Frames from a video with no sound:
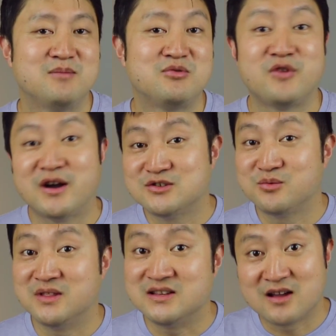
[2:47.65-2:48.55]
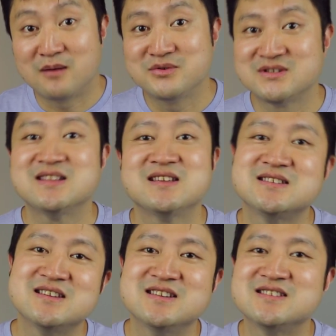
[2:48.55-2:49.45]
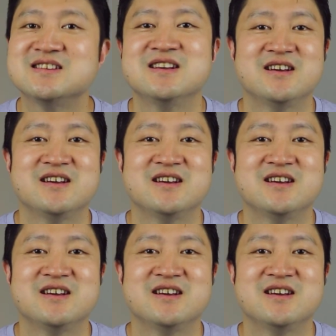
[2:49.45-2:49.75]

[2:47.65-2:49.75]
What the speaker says: provides you with example sentences,